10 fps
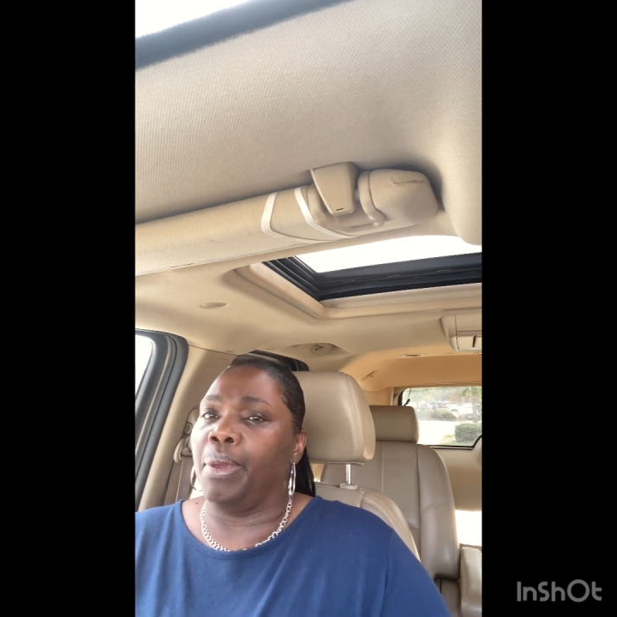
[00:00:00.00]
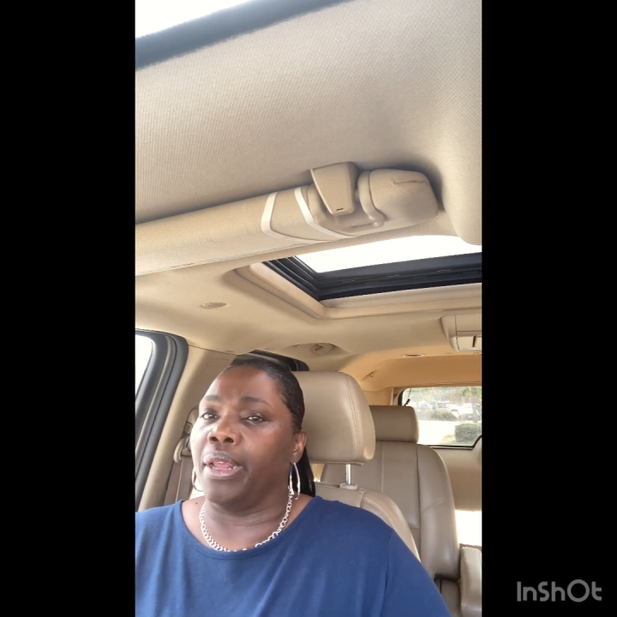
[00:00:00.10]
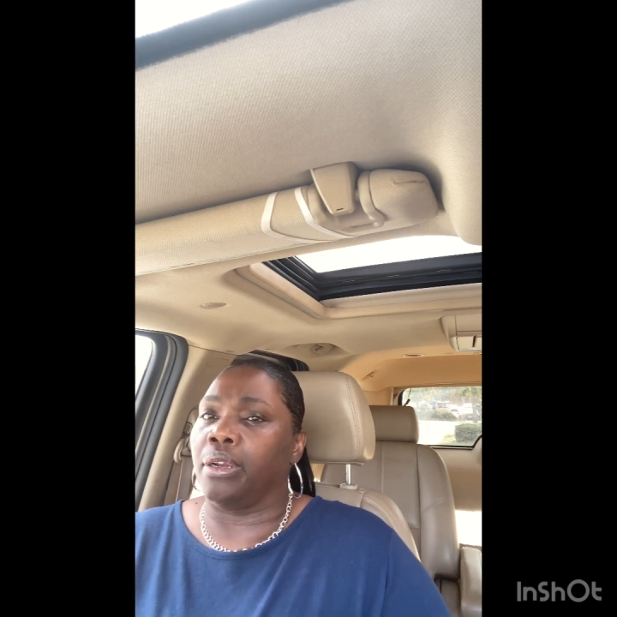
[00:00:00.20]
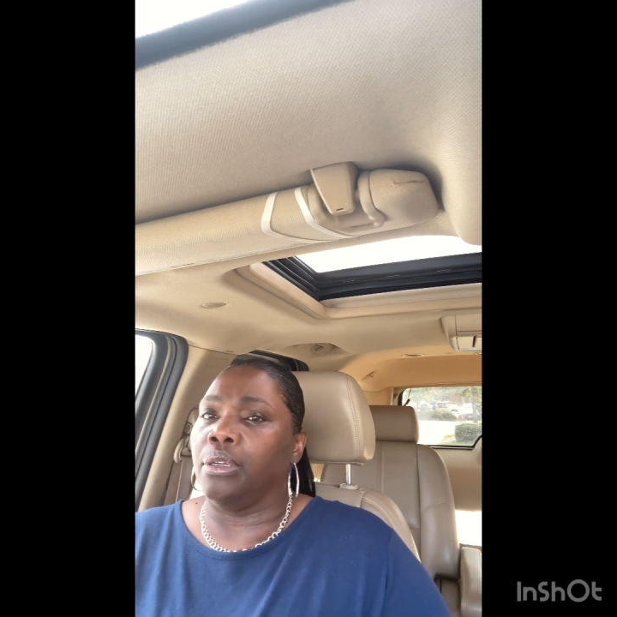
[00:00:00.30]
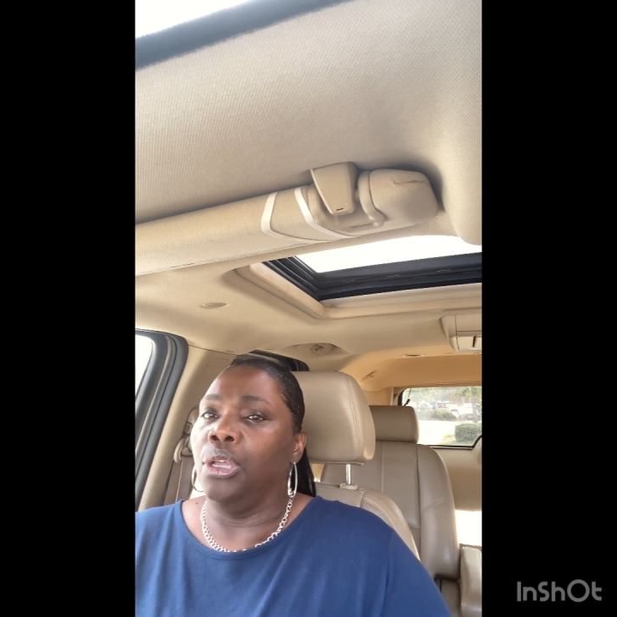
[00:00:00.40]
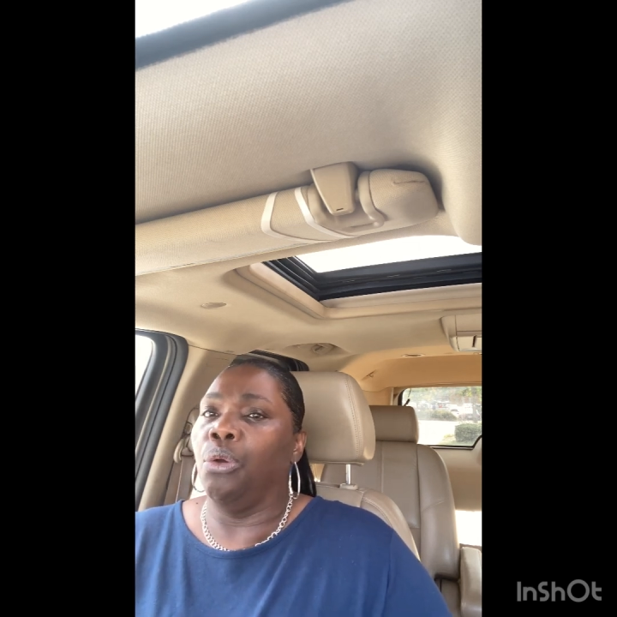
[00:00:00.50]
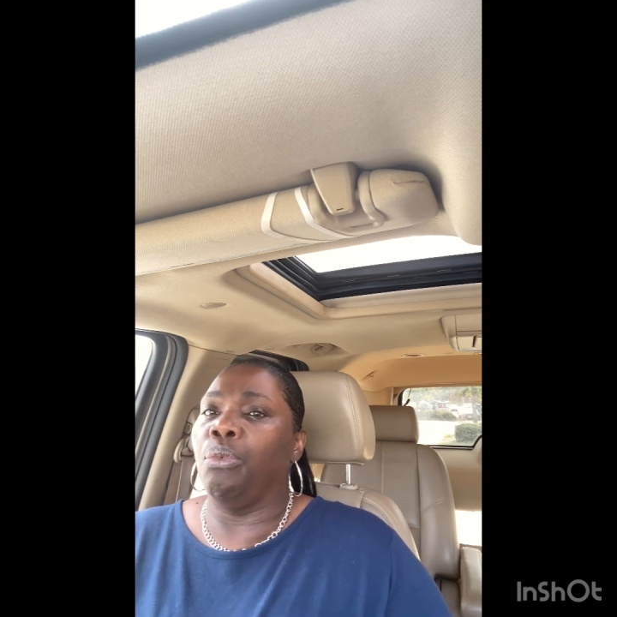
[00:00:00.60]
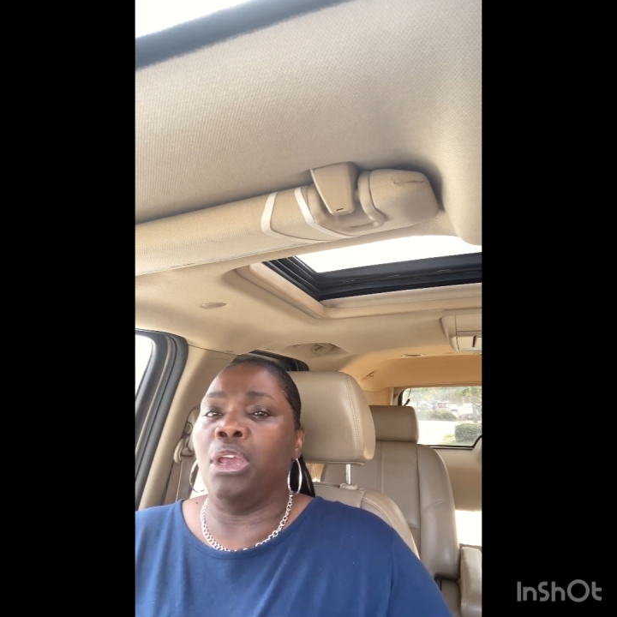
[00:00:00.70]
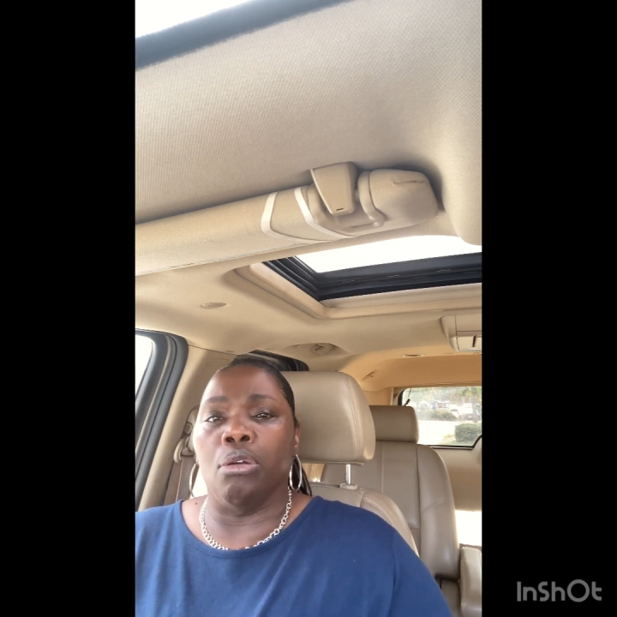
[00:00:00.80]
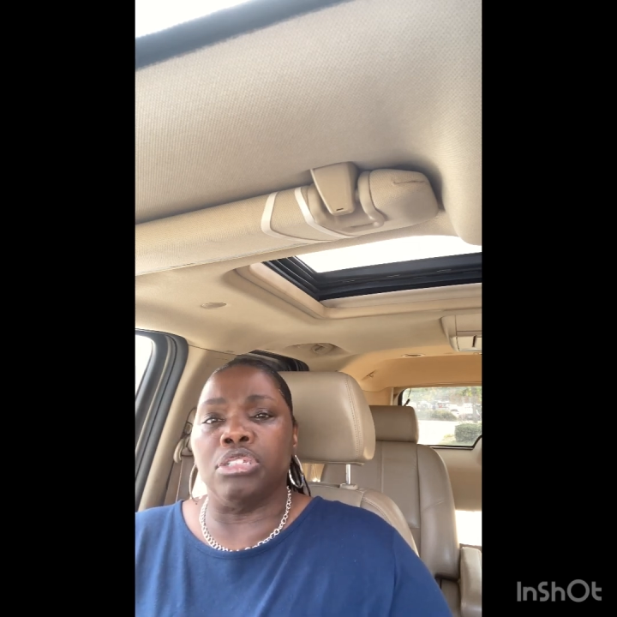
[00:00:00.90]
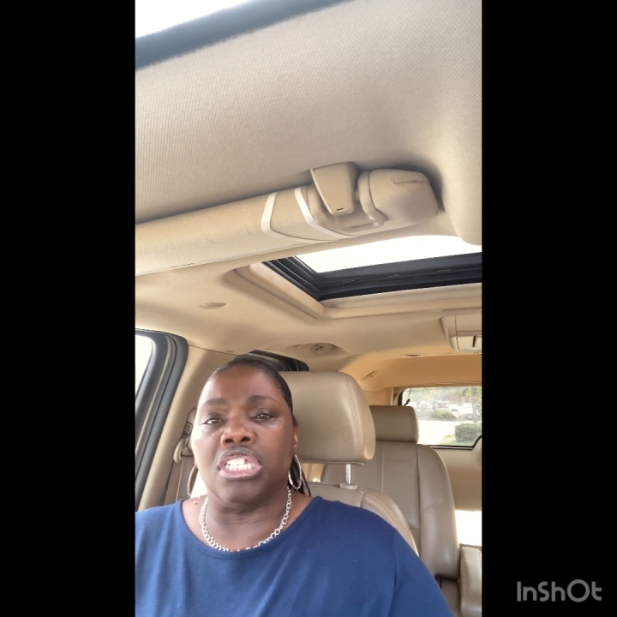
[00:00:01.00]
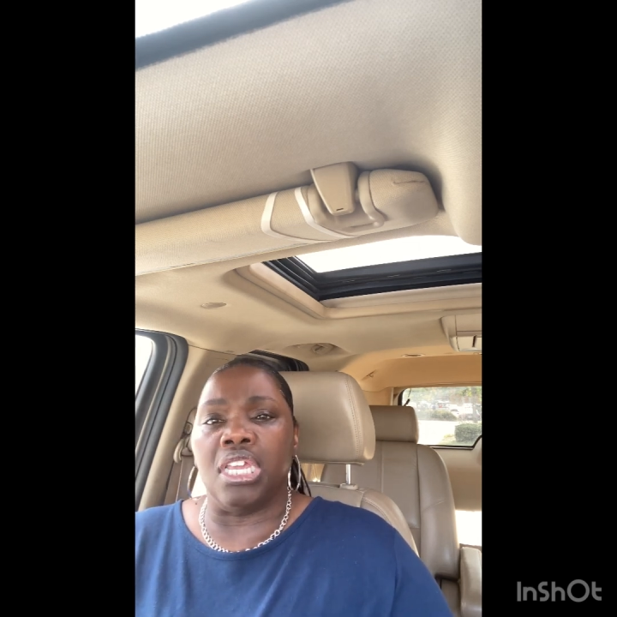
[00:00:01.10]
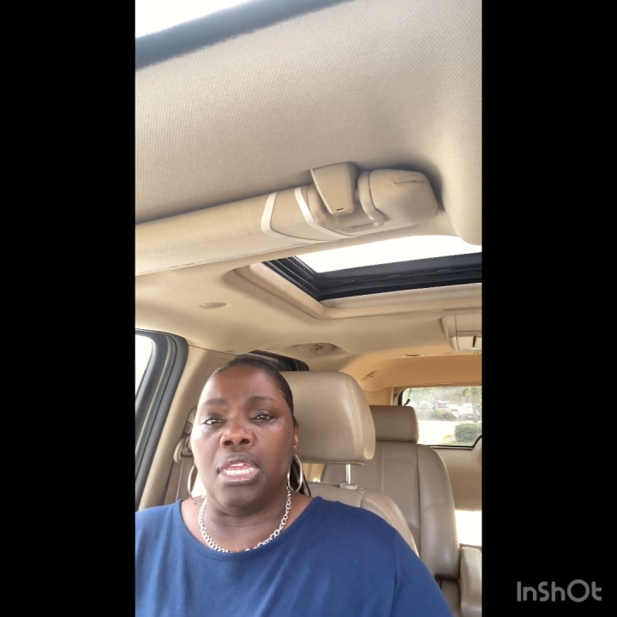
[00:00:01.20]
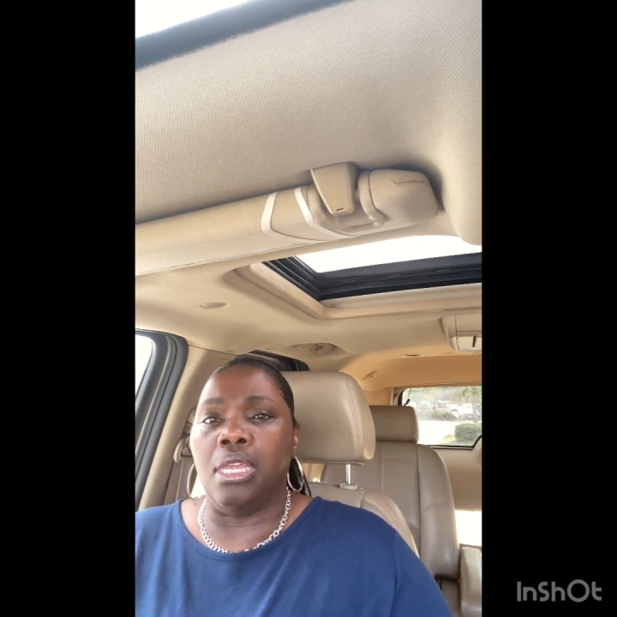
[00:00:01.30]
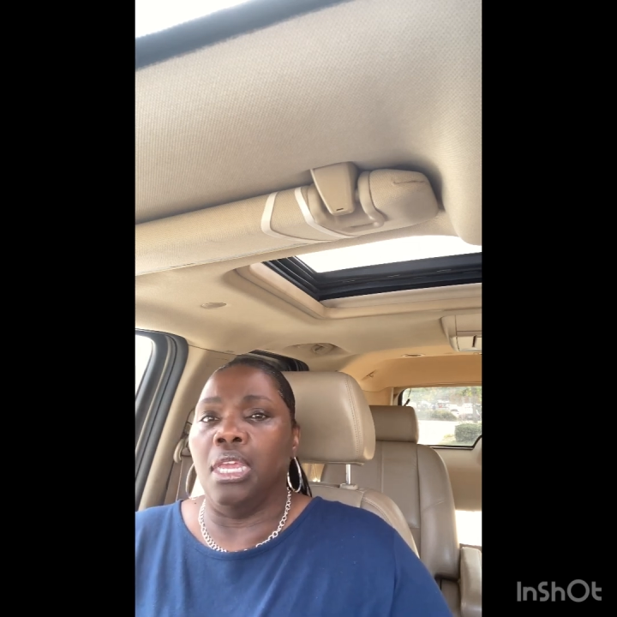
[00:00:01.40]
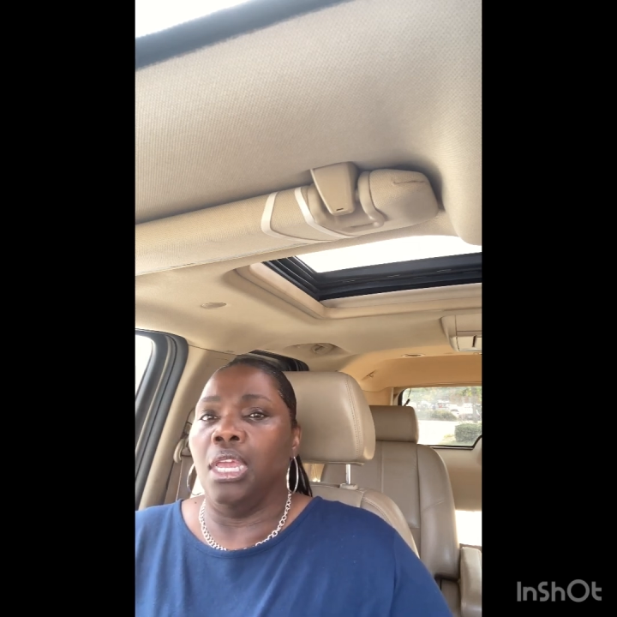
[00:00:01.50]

better we're going to see